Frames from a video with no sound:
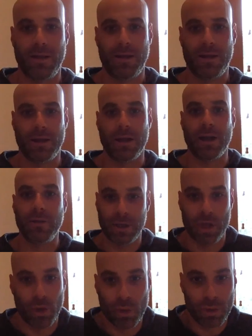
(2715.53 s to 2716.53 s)
You know,
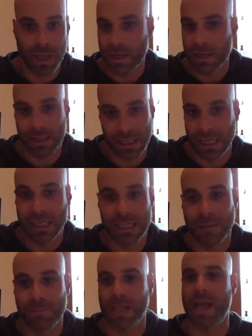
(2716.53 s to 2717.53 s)
you didn't see
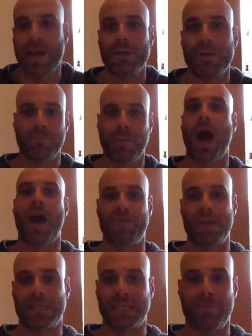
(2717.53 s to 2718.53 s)
something that was
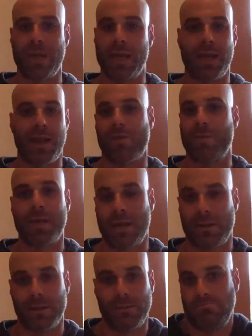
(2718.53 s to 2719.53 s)
obvious to me and everybody else.
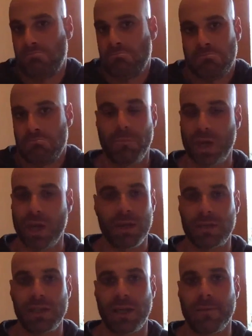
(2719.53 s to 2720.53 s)
You didn't
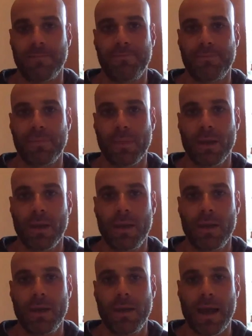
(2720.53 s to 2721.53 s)
see it.
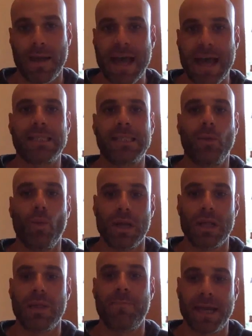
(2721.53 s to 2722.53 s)
And that's one of the
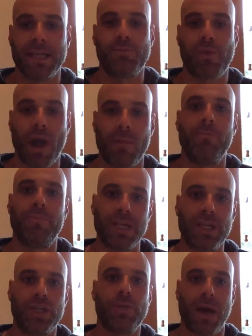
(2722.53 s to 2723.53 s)
biggest problem
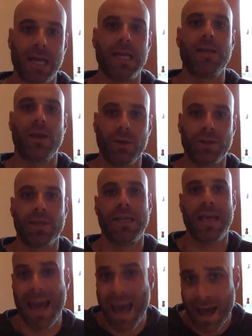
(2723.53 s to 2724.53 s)
beach body coaches
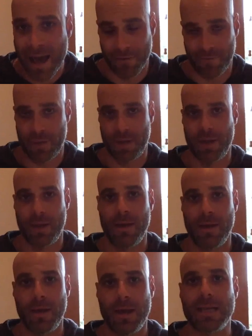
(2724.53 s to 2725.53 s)
have,
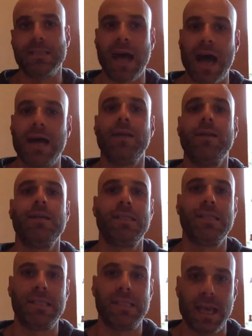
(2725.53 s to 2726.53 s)
is not
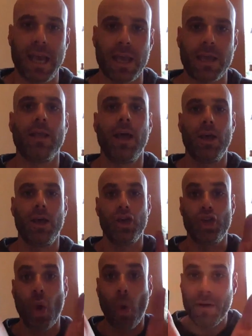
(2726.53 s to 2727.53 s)
seeing
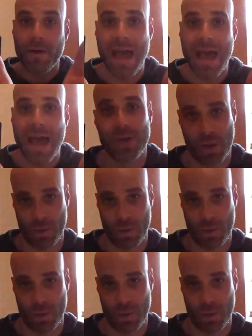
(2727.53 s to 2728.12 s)
your value